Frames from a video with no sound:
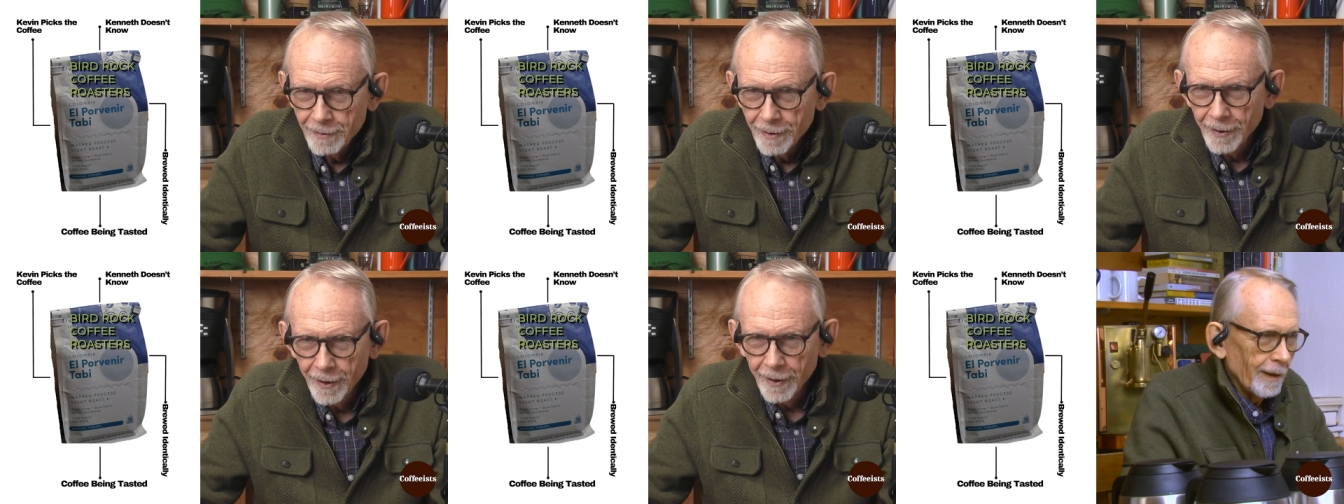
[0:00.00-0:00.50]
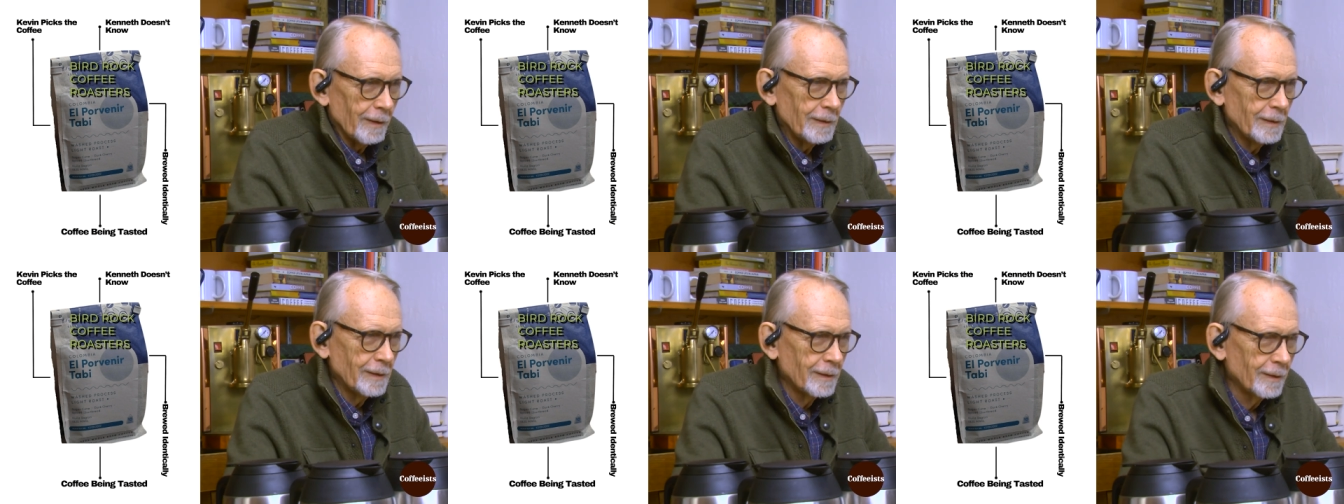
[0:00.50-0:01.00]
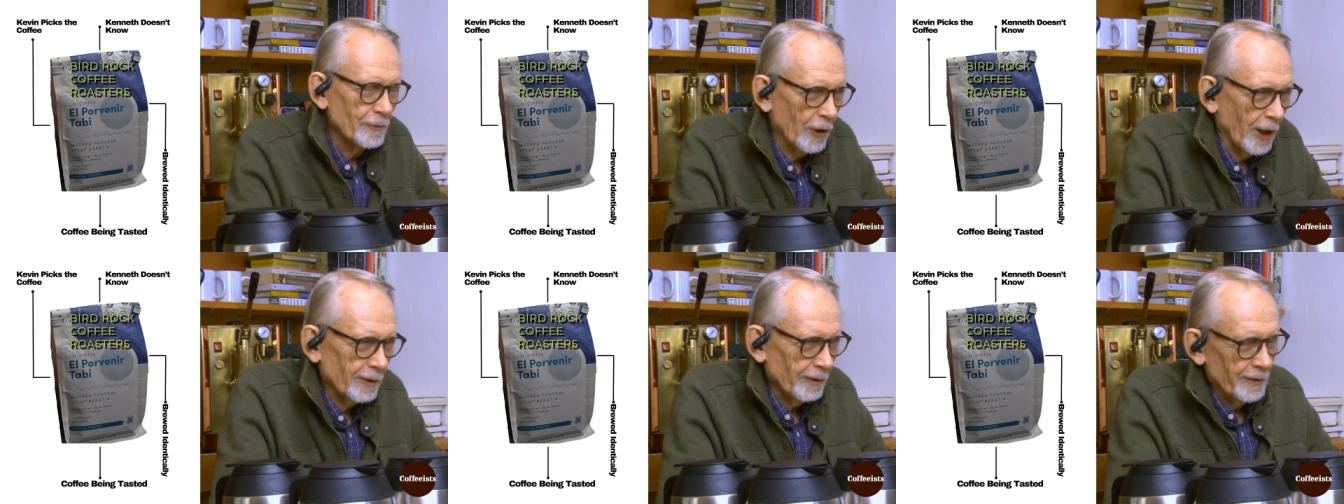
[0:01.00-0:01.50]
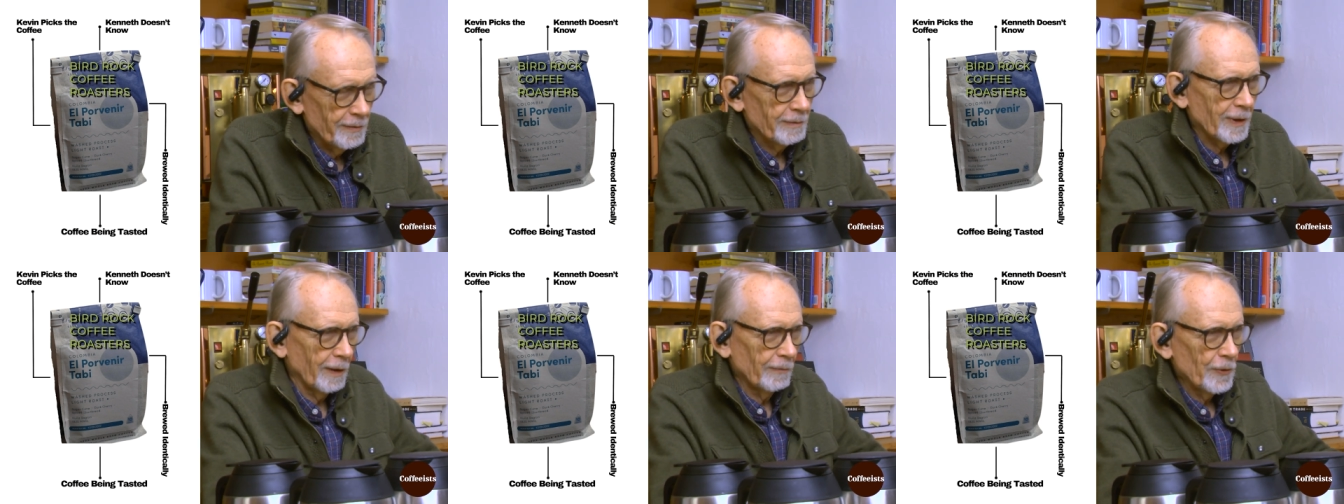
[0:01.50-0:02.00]
uh, chocolate
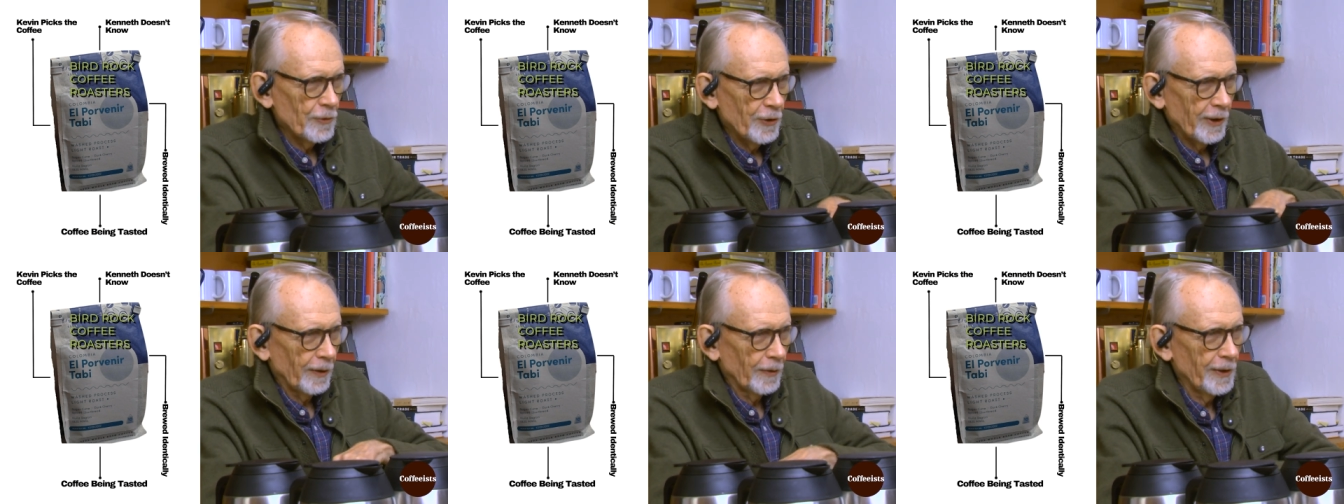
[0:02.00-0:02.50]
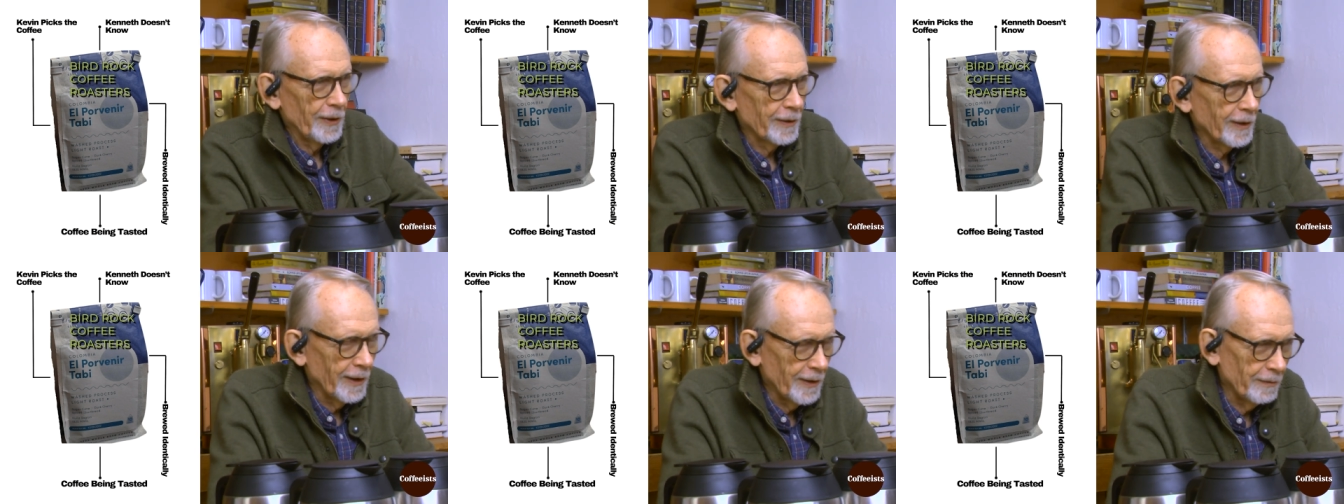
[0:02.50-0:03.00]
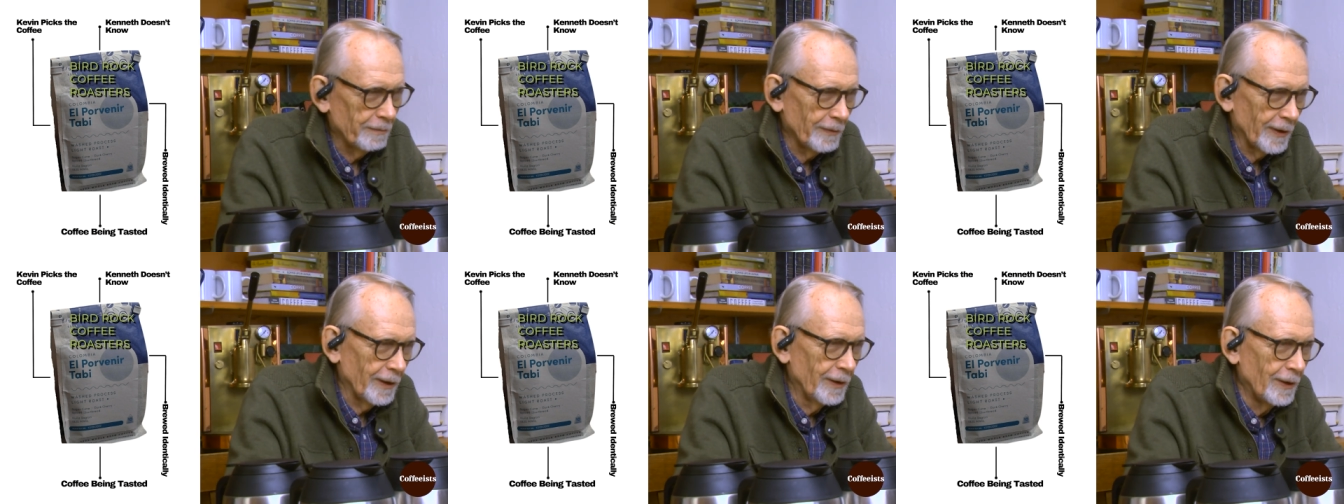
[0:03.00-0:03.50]
covered cherry kind of, uh,